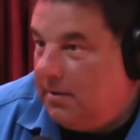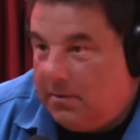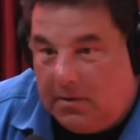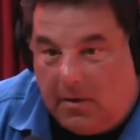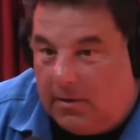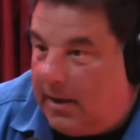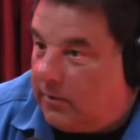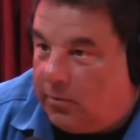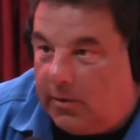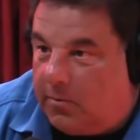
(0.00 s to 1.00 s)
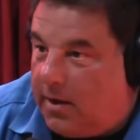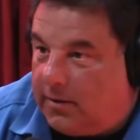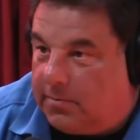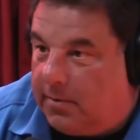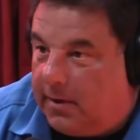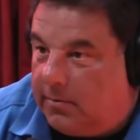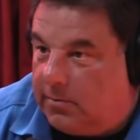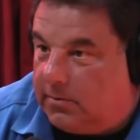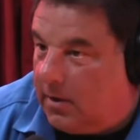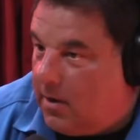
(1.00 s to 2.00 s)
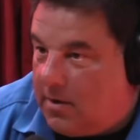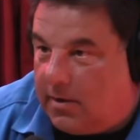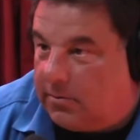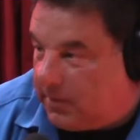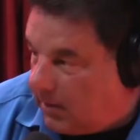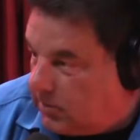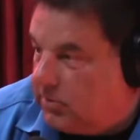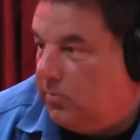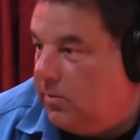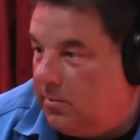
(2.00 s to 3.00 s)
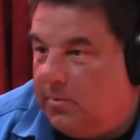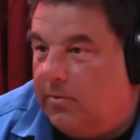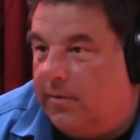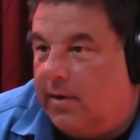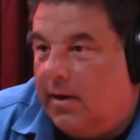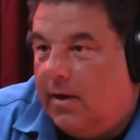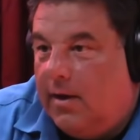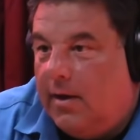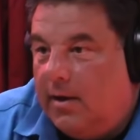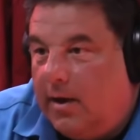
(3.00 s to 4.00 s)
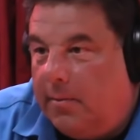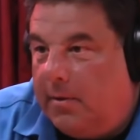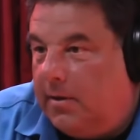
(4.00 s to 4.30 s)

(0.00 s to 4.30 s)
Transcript: you know, that's what it was, man. It was long. Wow. It was like shooting a movie. Wow. I mean, a